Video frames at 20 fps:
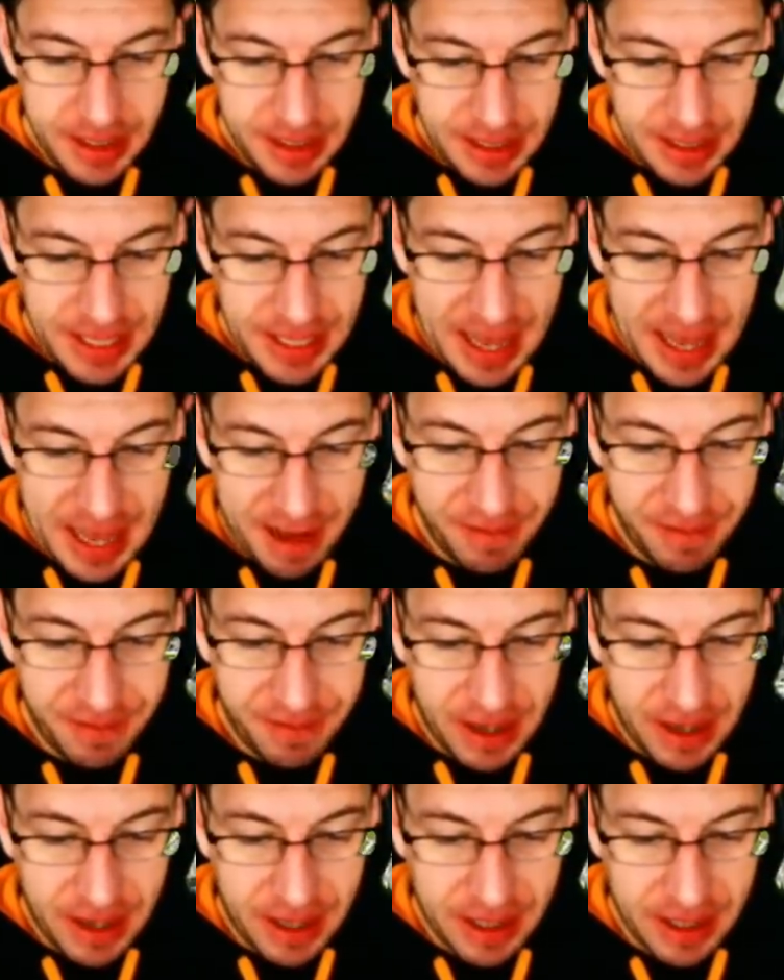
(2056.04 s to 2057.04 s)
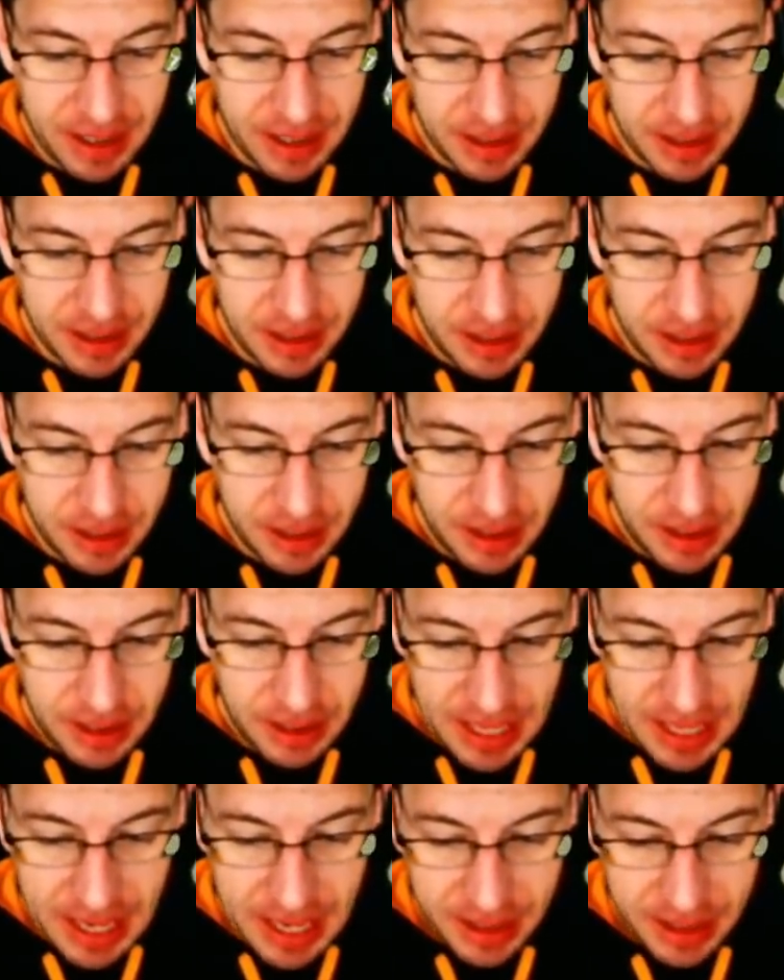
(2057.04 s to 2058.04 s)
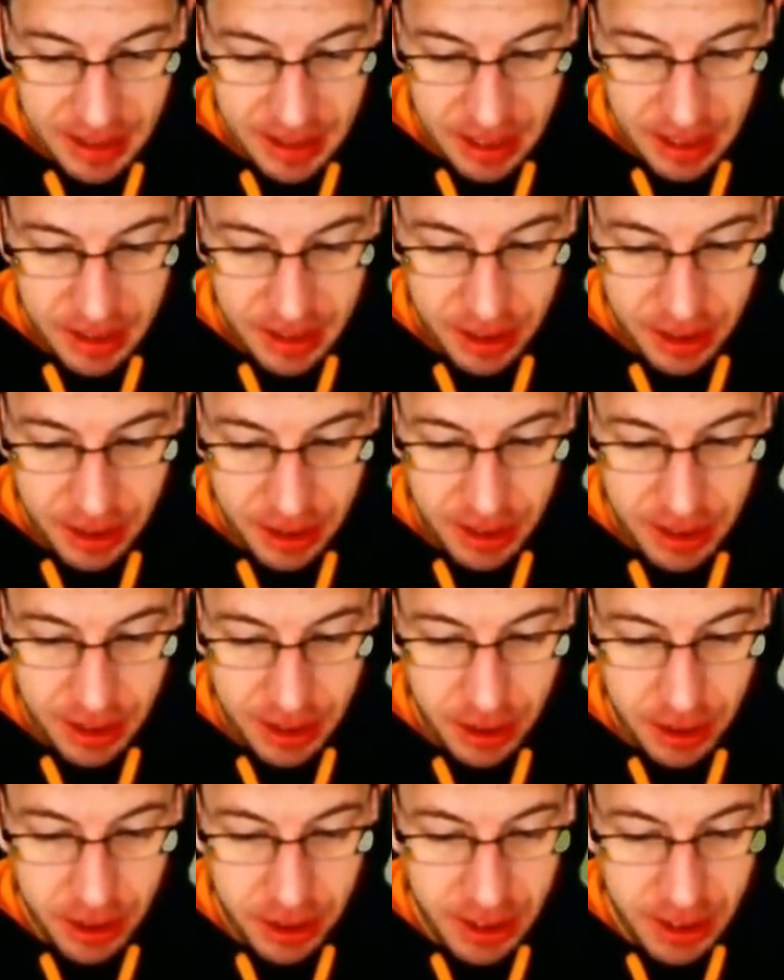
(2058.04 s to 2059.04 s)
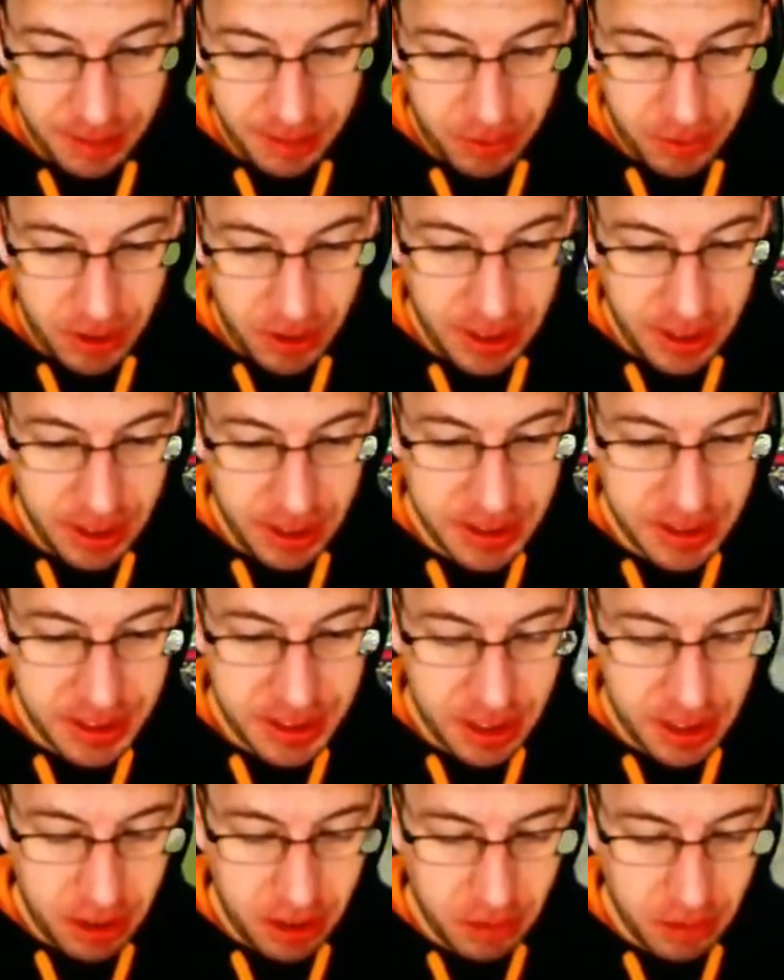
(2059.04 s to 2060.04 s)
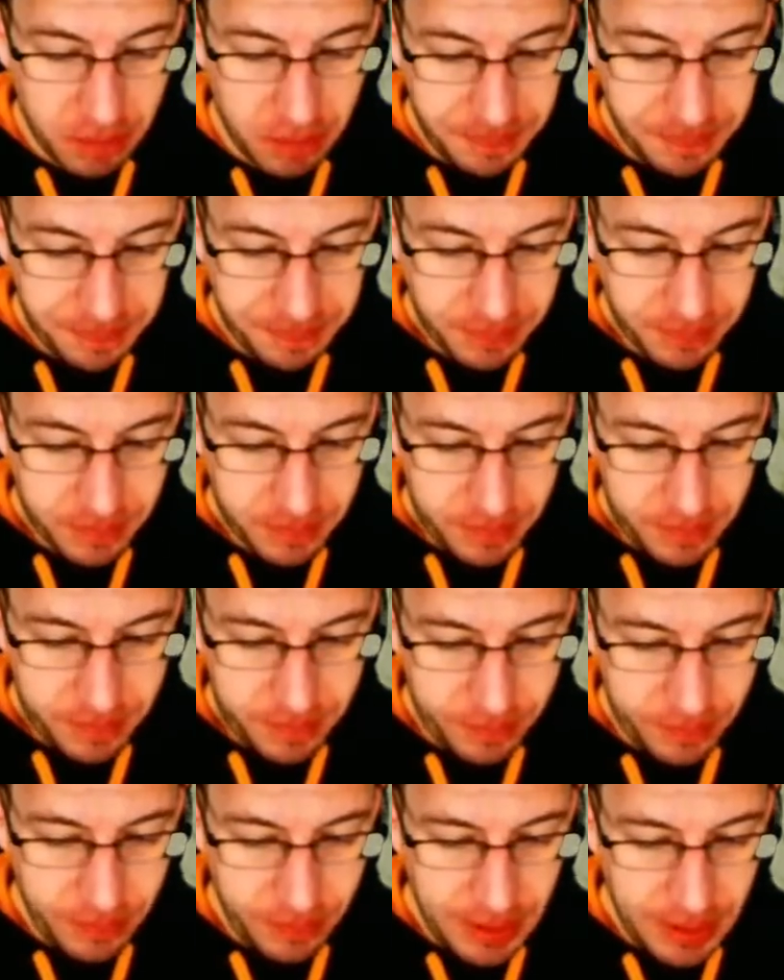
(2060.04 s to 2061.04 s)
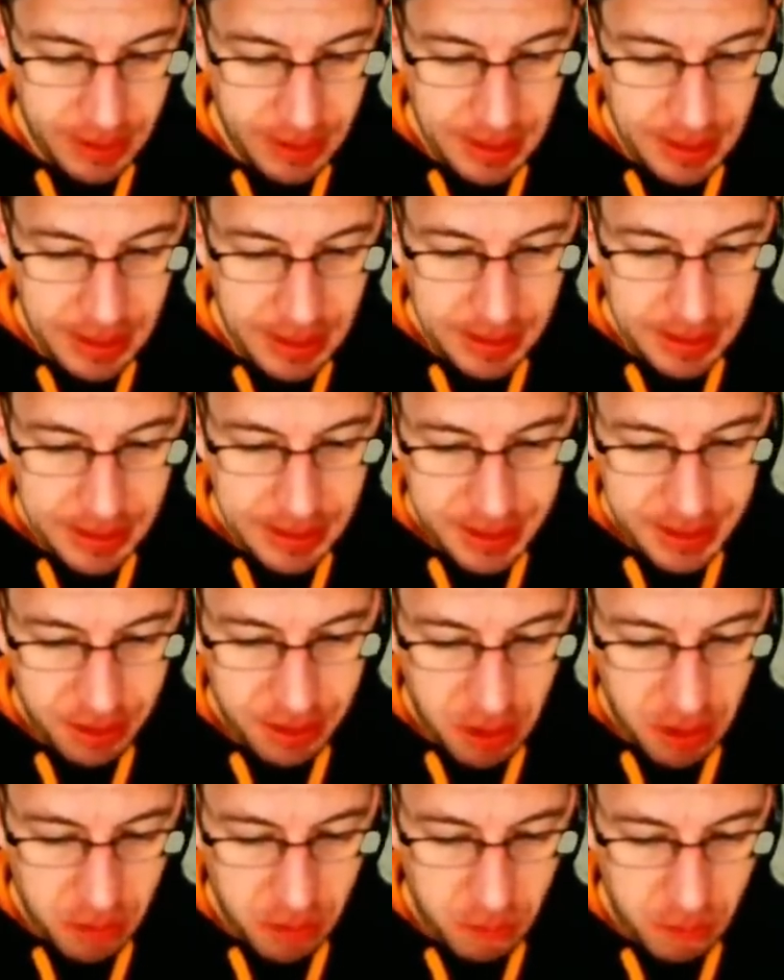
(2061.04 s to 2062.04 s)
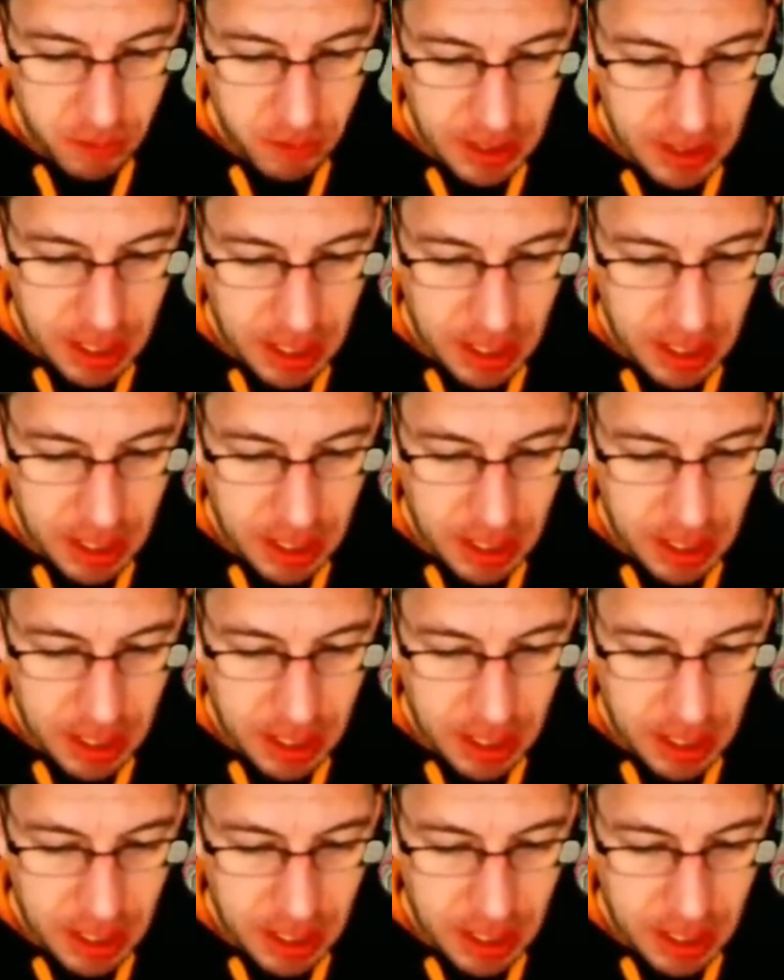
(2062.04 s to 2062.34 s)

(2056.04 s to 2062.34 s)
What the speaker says: They have they're looking pretty good. So let's go out.